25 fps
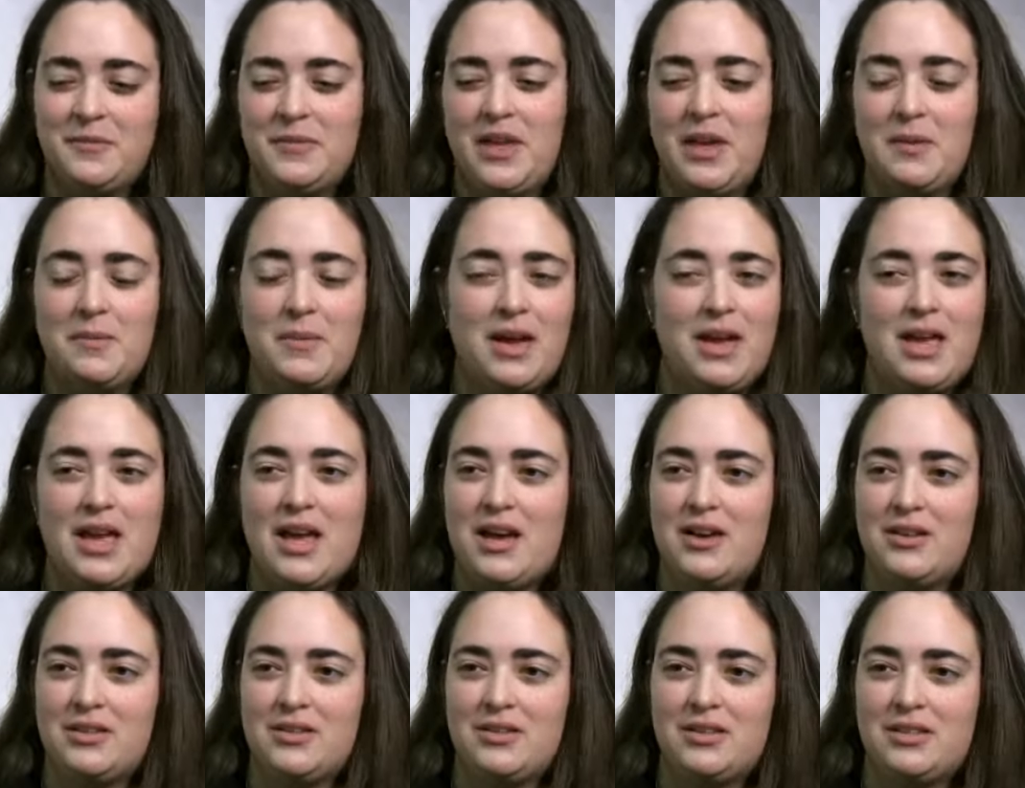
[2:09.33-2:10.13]
At my
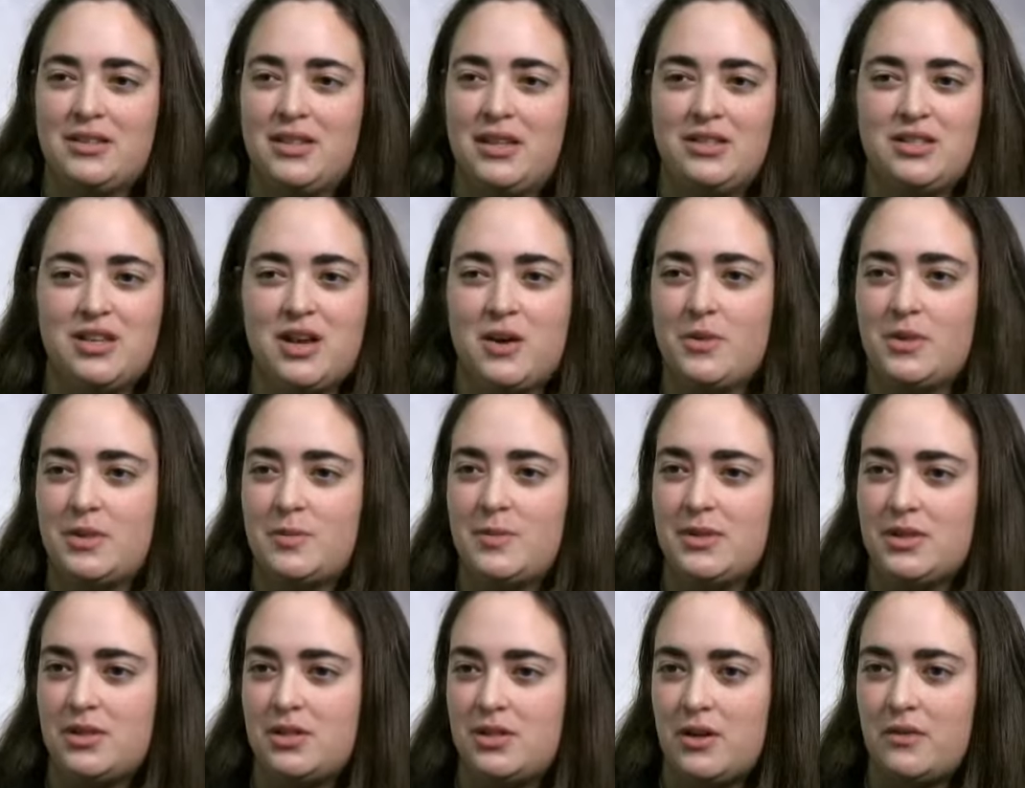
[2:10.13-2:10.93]
house, it's always
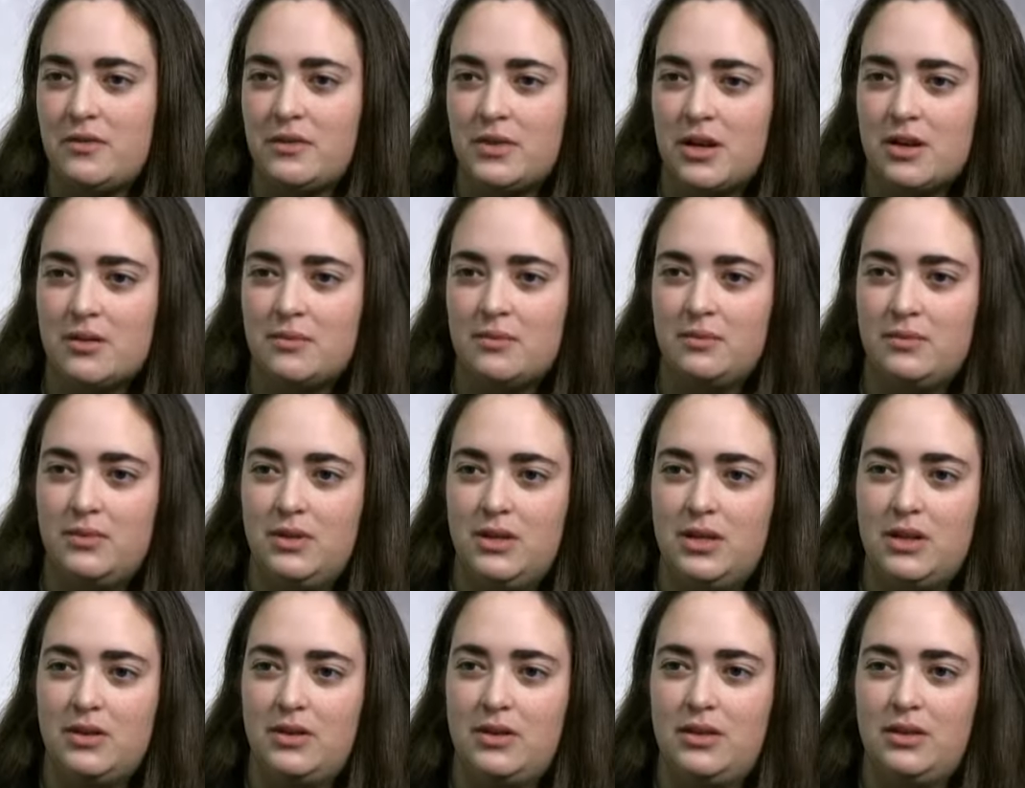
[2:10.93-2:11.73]
been stovetop.
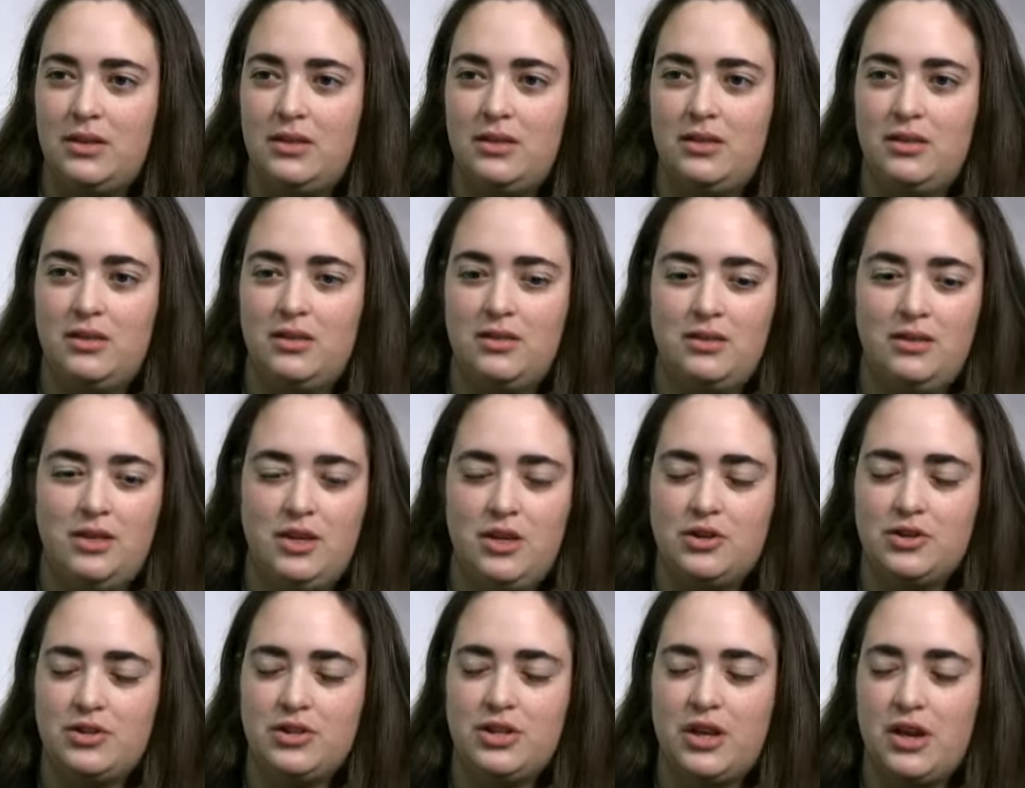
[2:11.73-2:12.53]
You know,
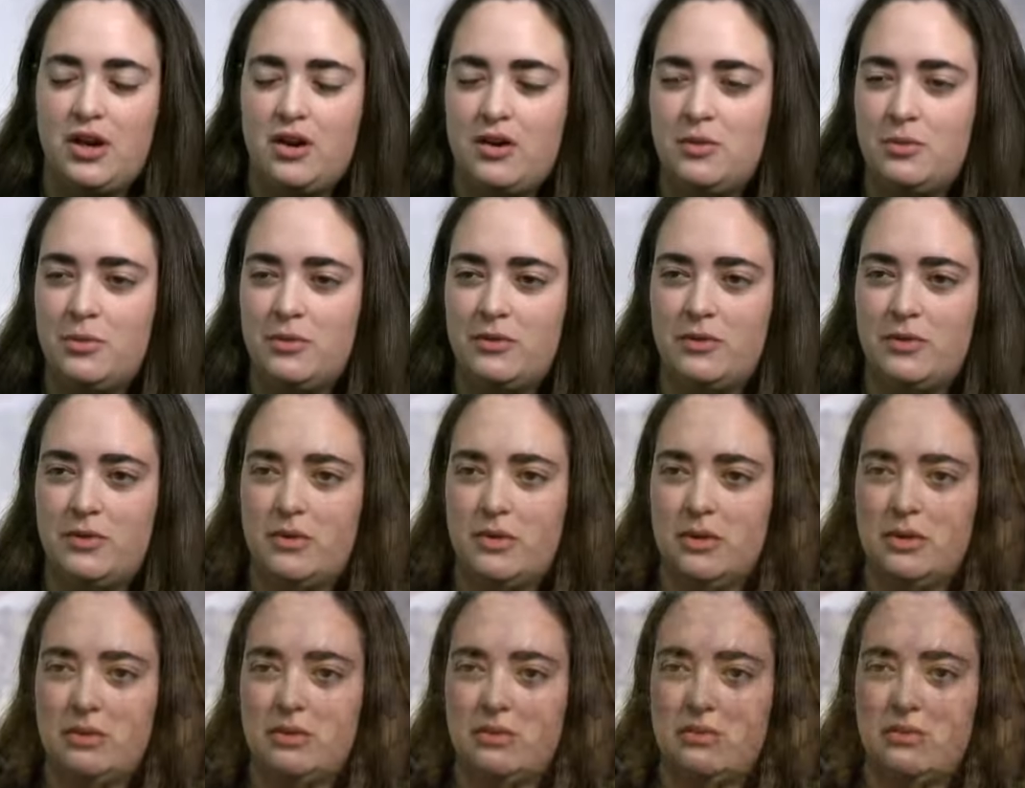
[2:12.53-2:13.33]
years ago
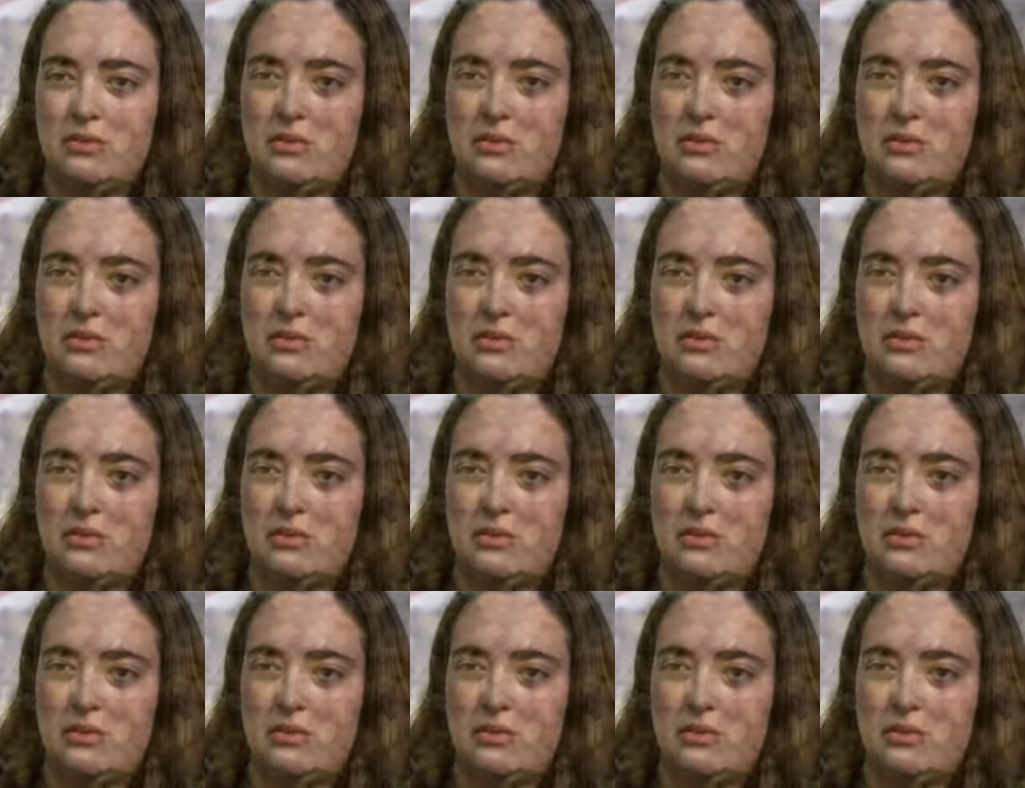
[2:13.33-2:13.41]
before